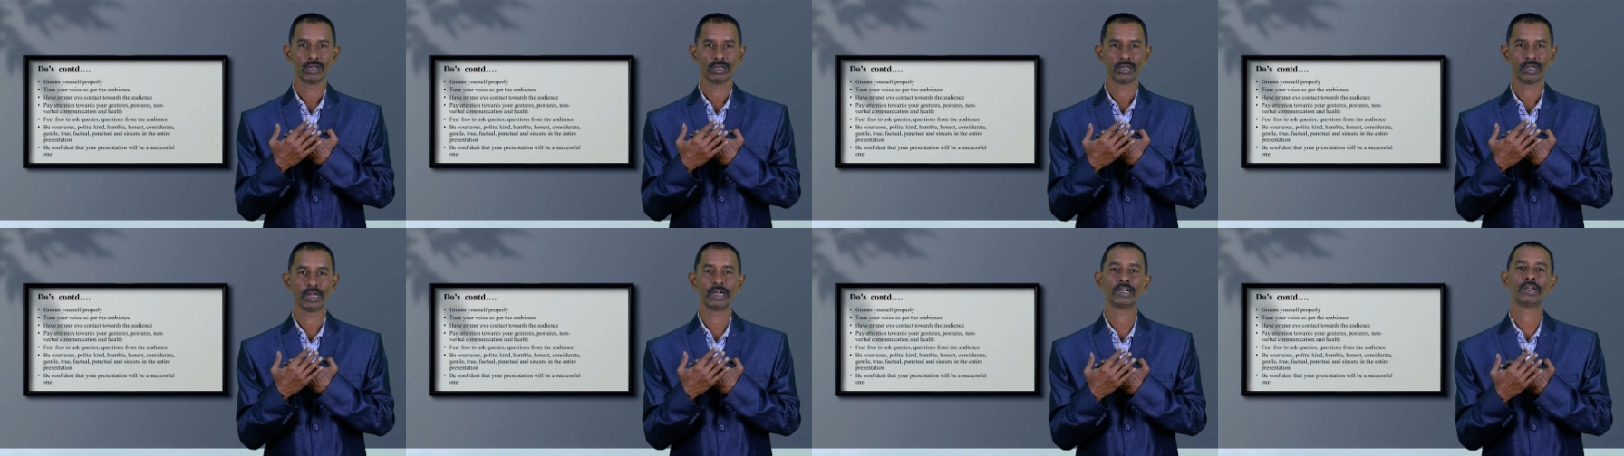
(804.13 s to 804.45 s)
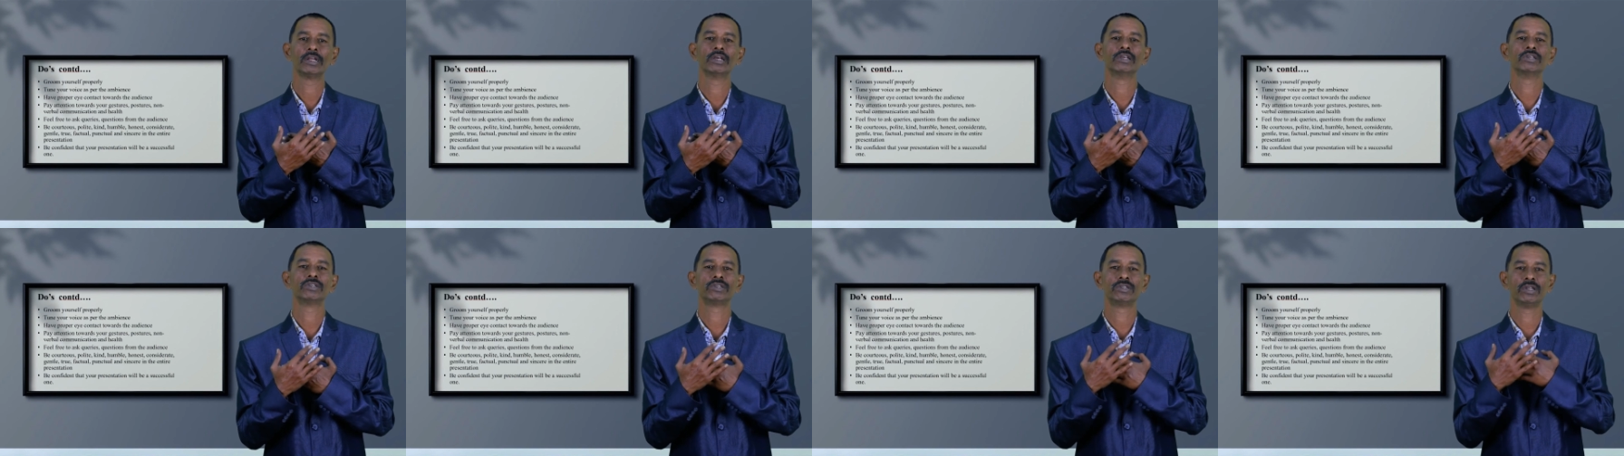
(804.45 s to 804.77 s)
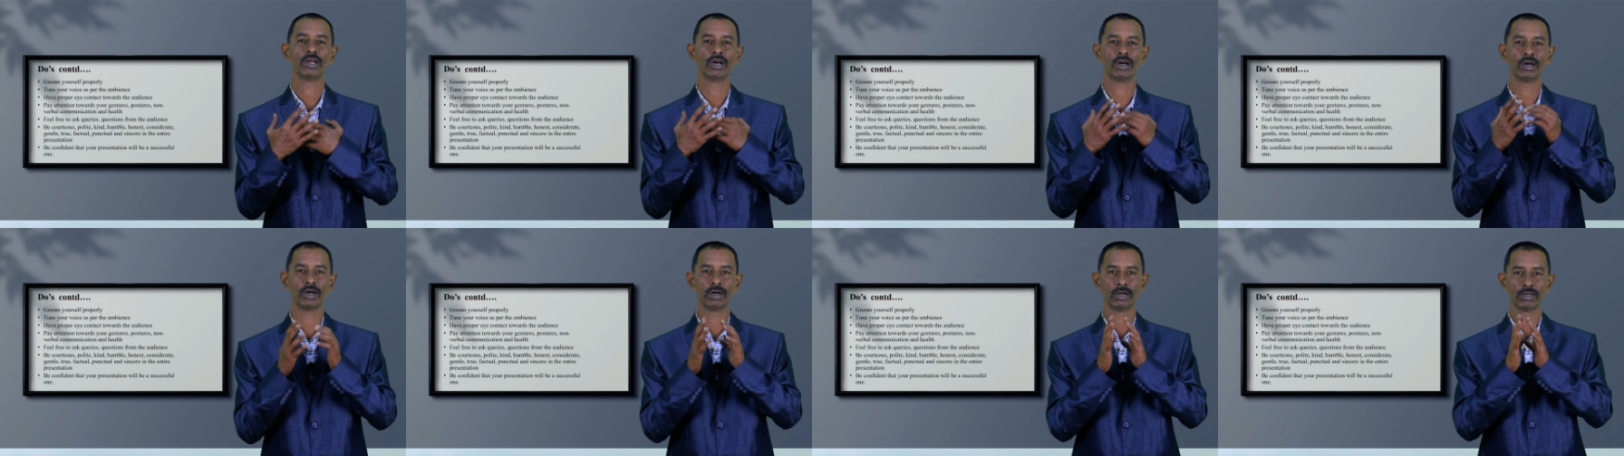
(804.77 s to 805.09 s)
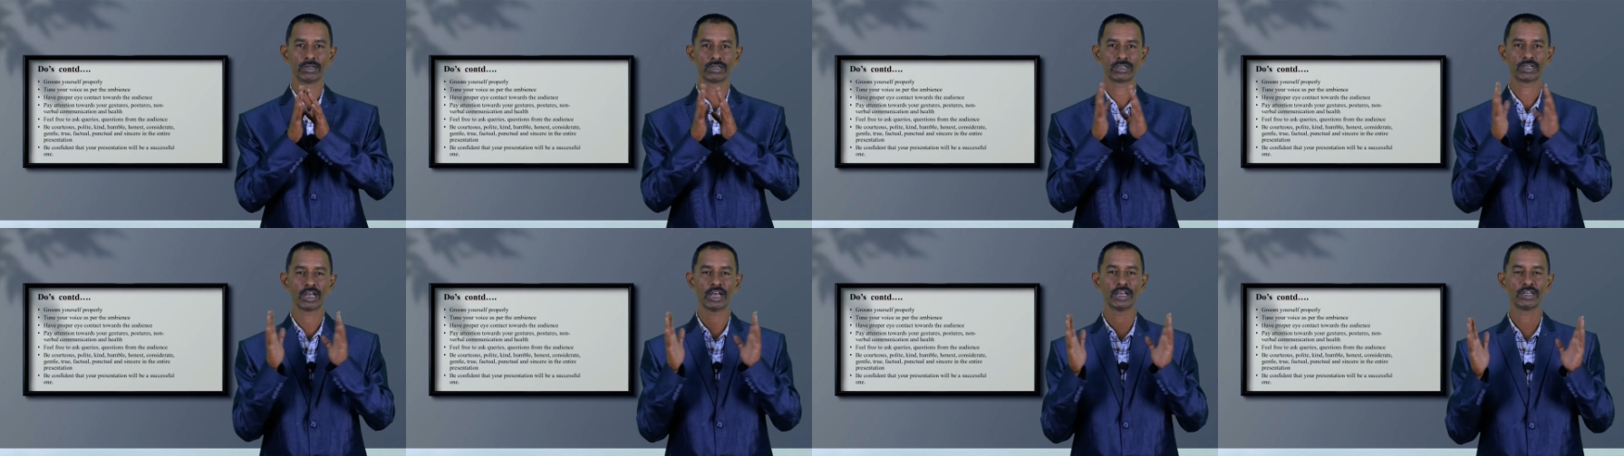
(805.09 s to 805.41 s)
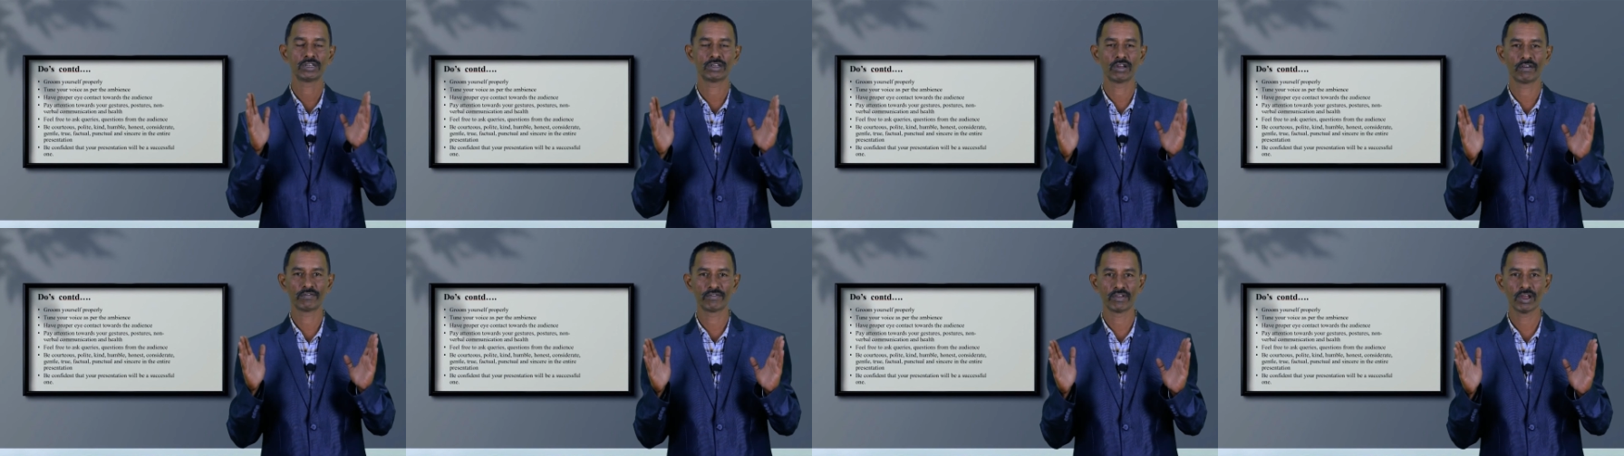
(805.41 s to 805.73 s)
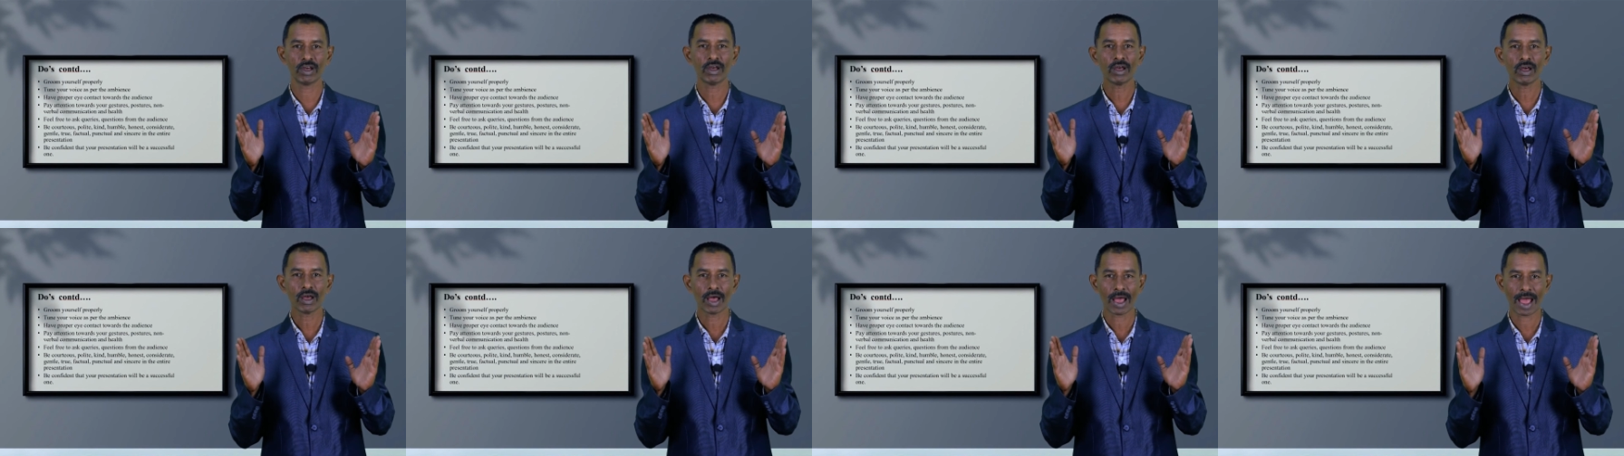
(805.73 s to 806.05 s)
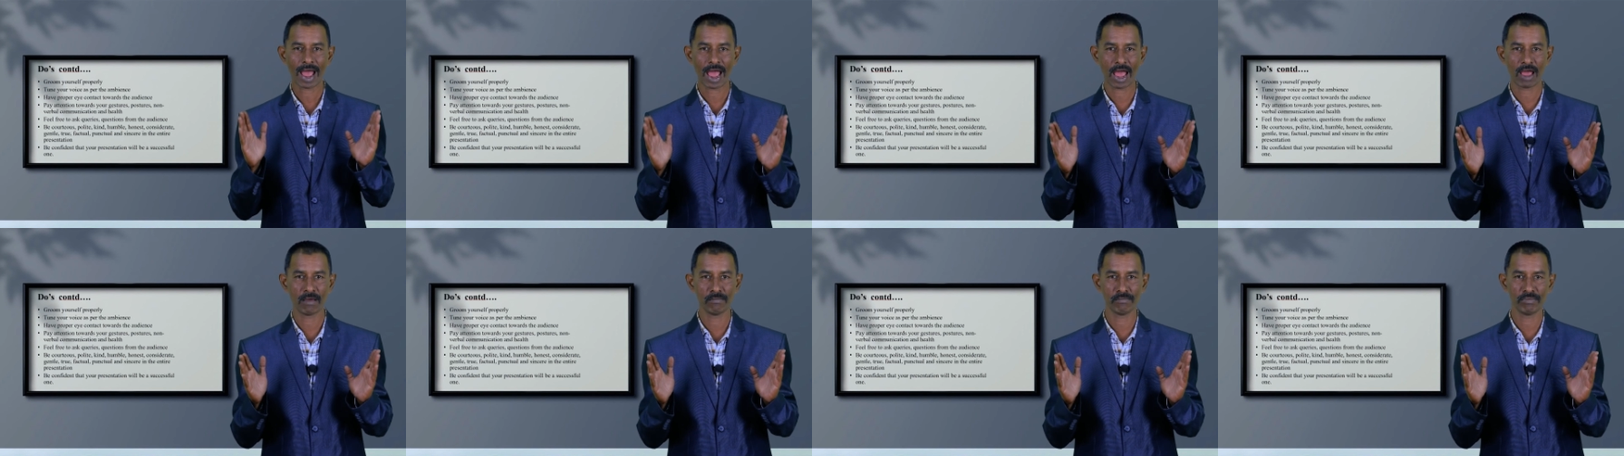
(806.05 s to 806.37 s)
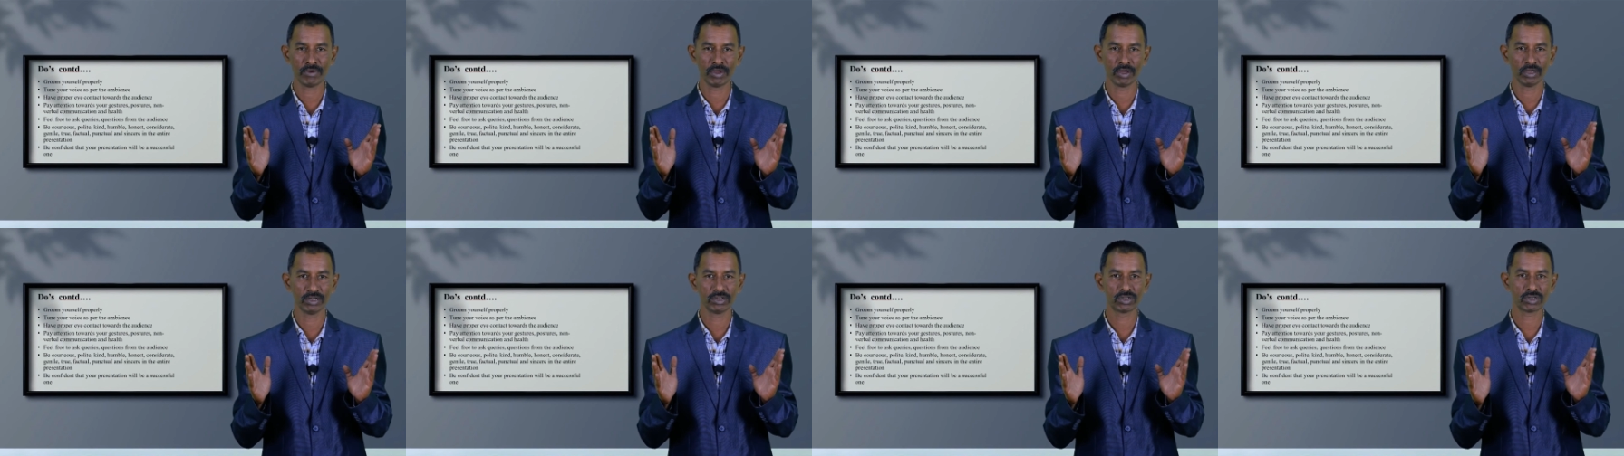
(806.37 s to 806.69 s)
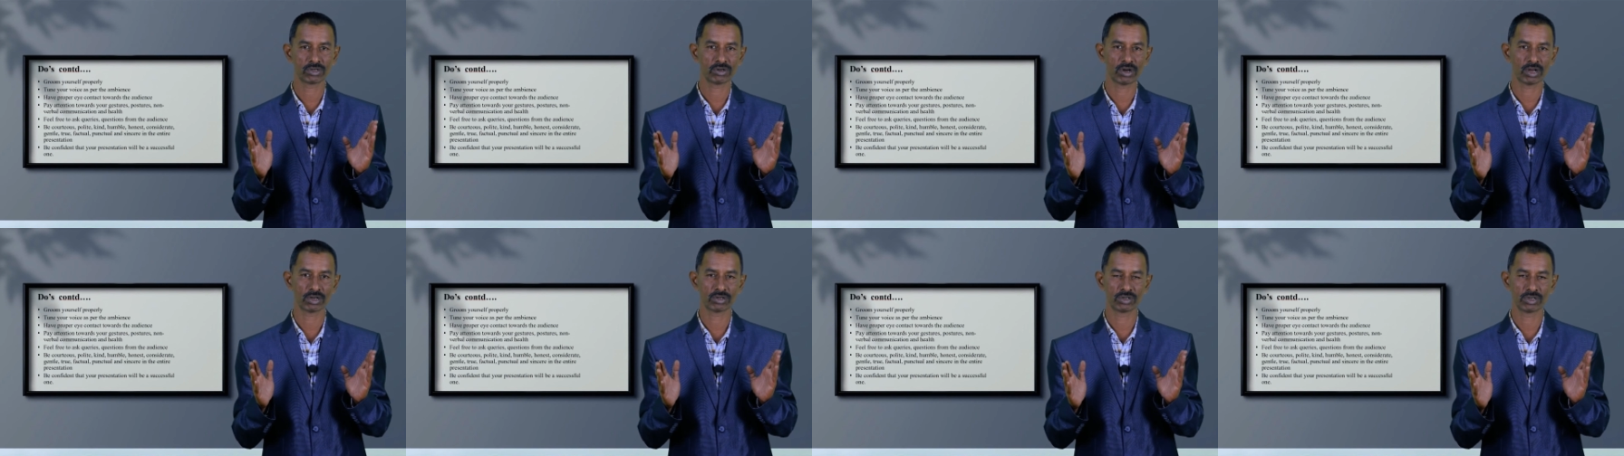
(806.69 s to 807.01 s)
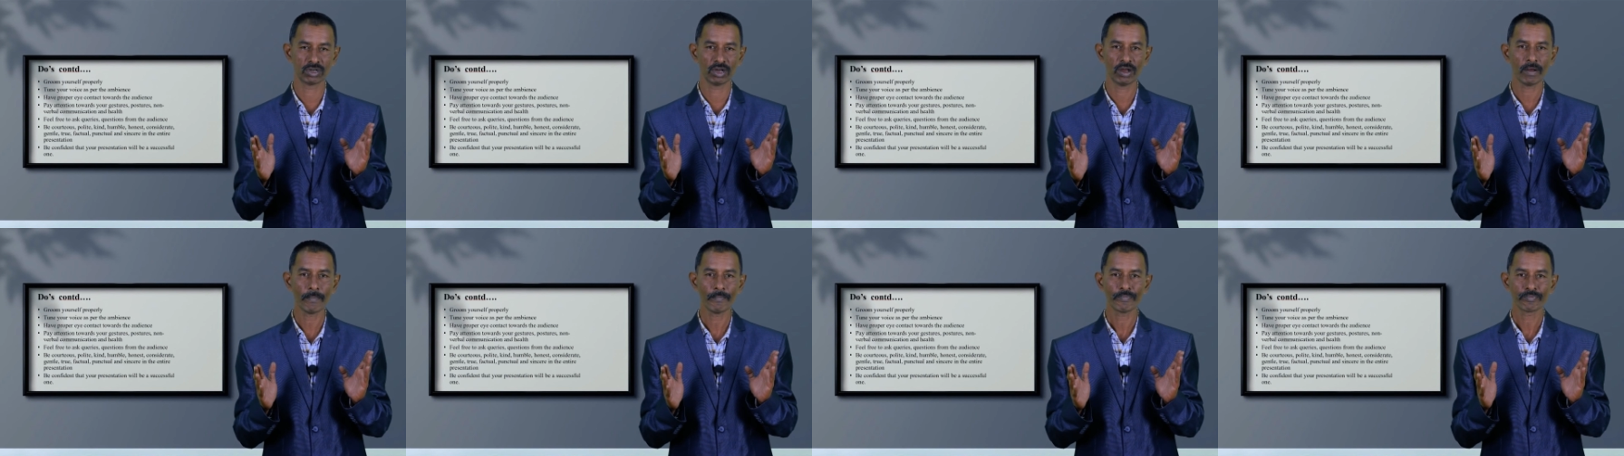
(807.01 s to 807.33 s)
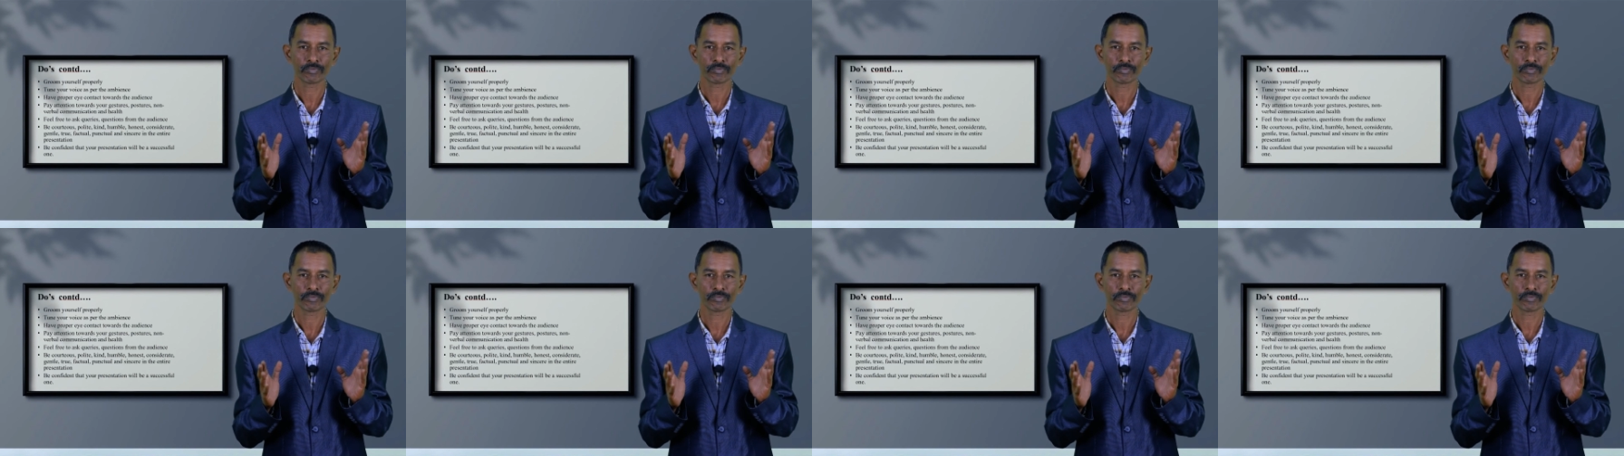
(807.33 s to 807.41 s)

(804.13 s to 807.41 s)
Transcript: that is the size of the ambient structure,